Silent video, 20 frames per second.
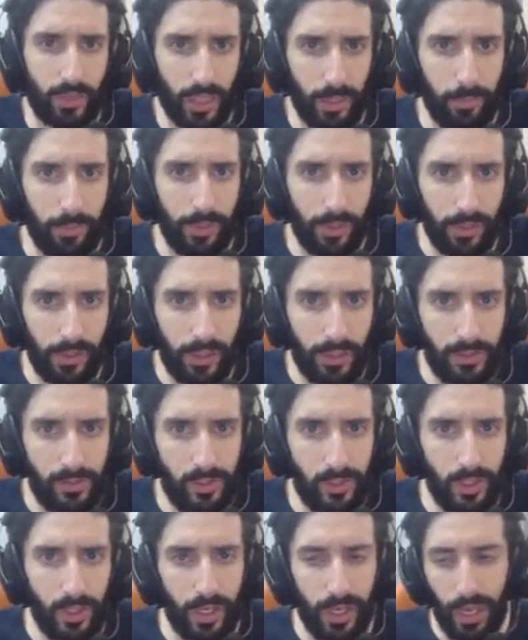
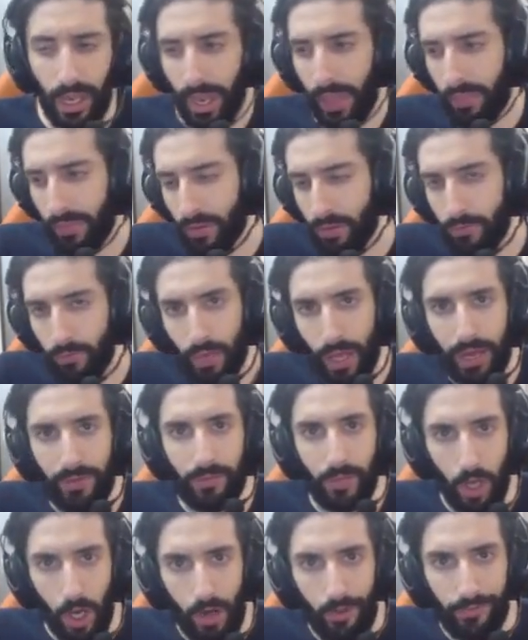abilities, and then if you have
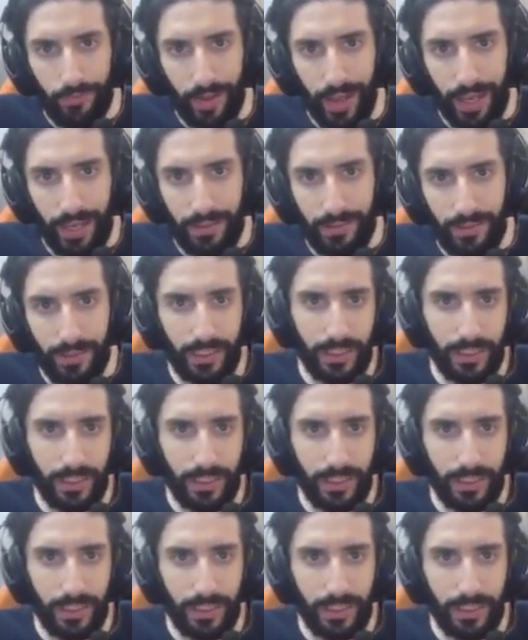an offhand,